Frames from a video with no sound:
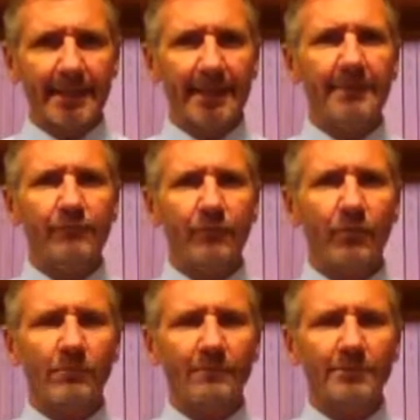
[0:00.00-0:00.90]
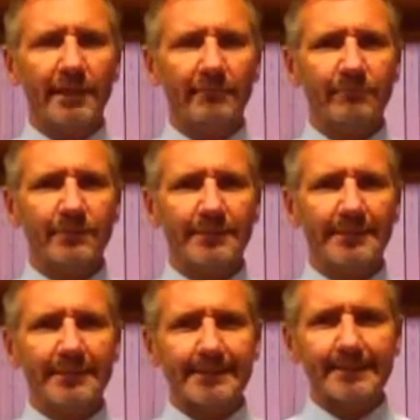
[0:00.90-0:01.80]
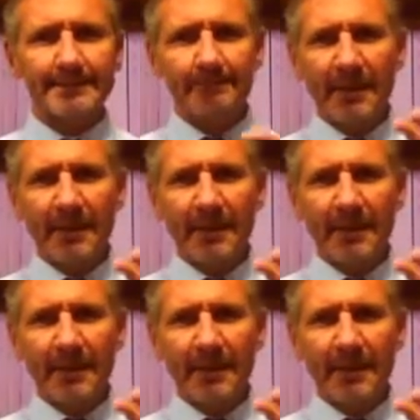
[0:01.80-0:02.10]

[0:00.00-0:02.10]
in the form of stay of proceedings.